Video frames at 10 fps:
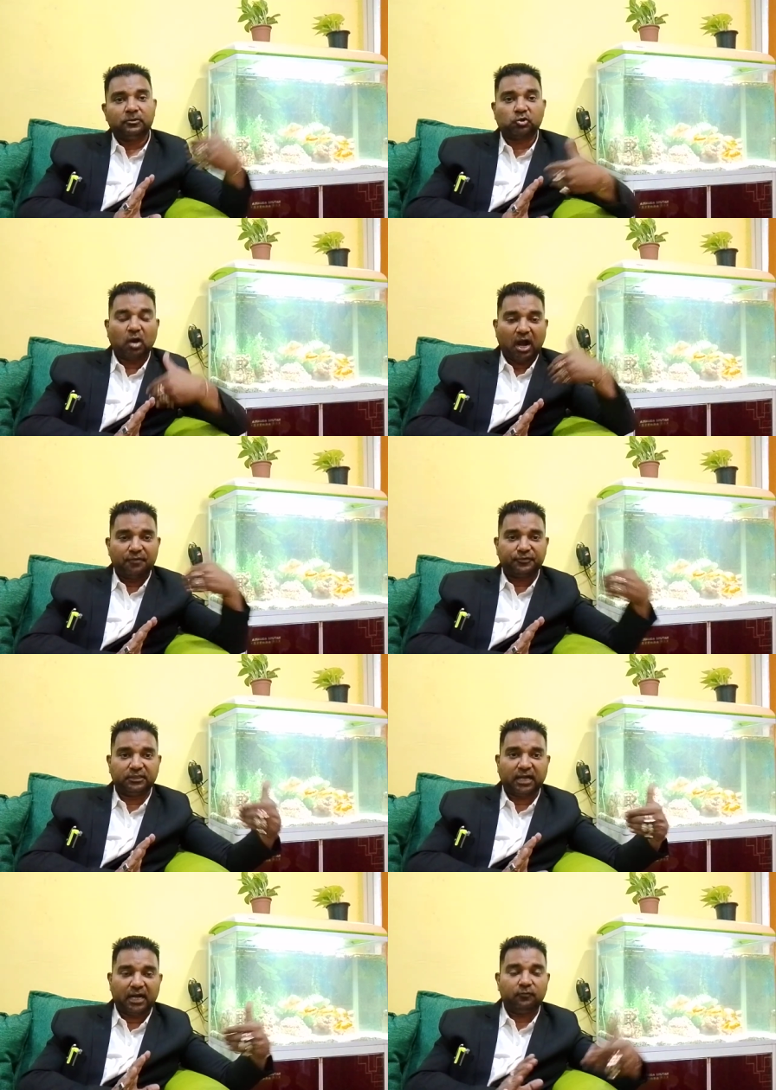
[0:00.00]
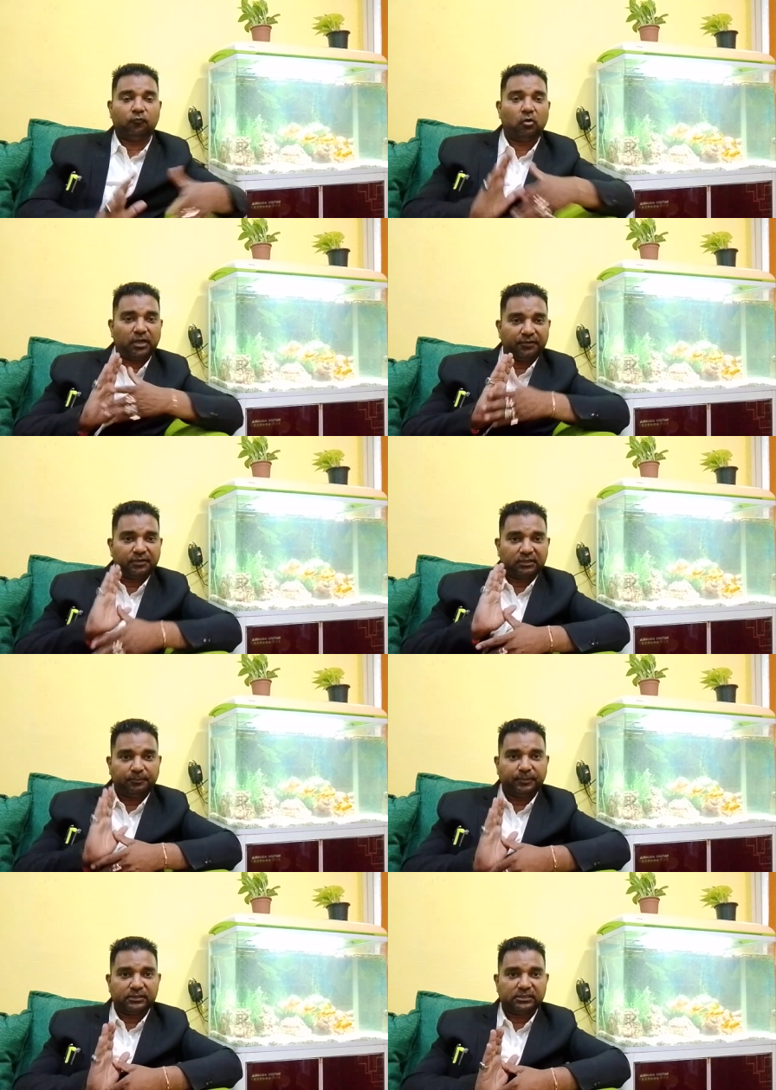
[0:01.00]
So after that, whatever
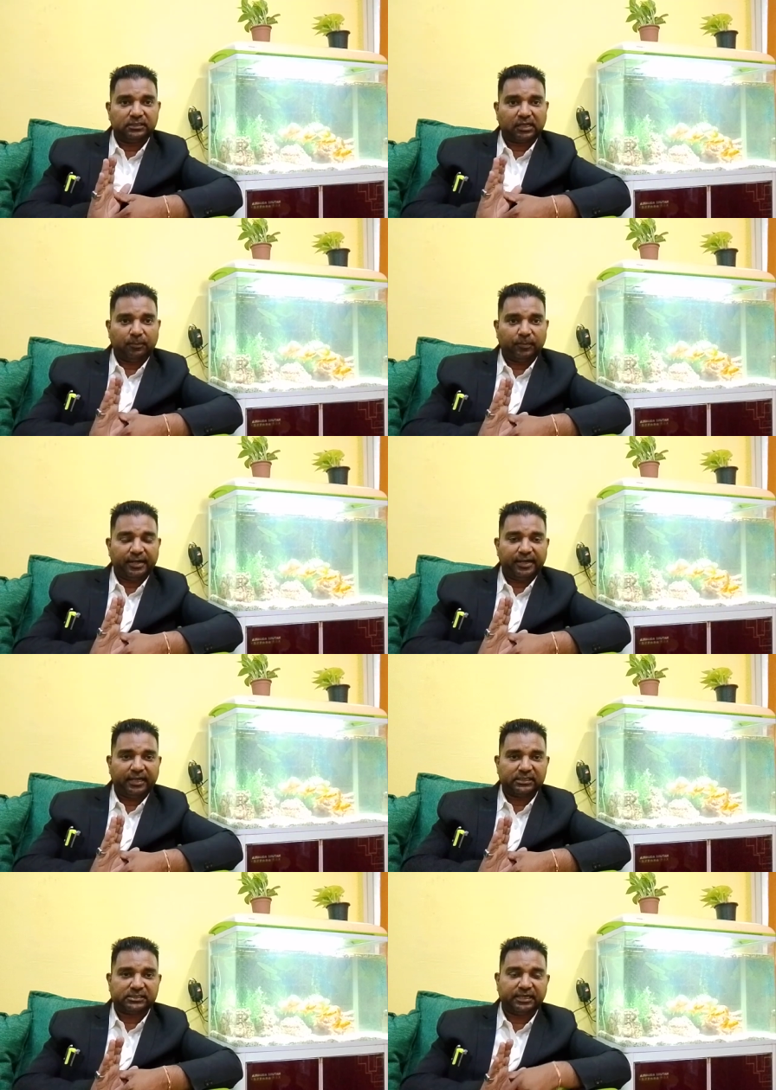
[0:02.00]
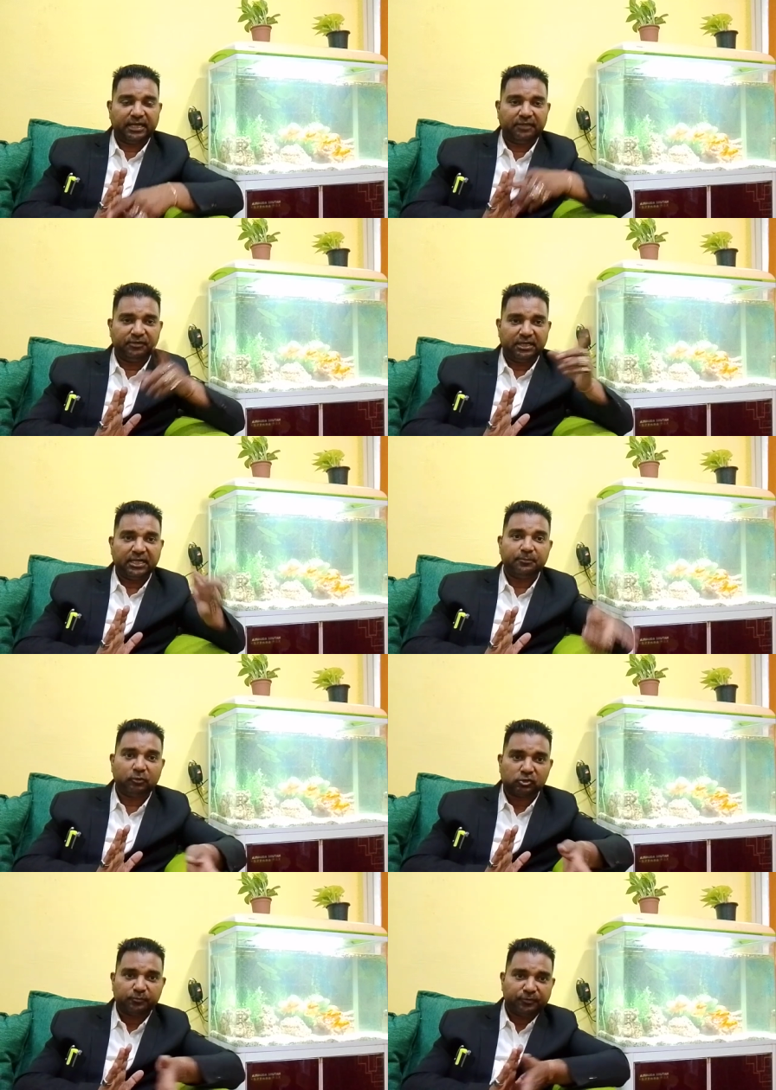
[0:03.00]
the complainant has said, he will
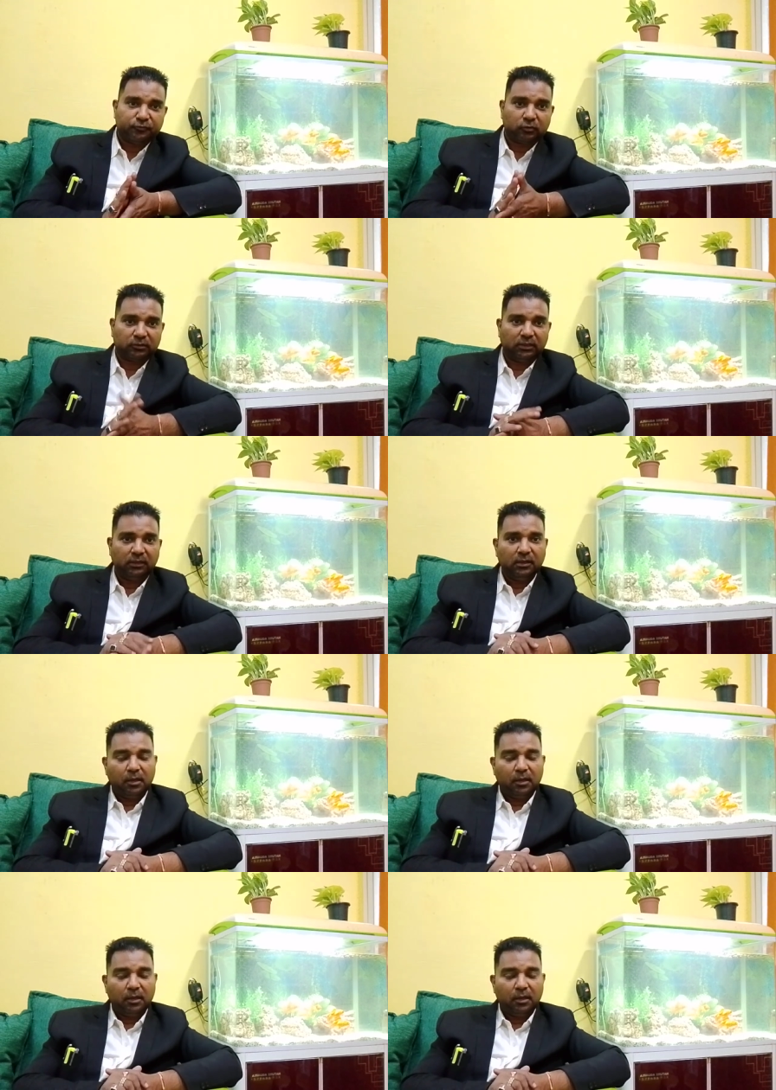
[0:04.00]
depose before the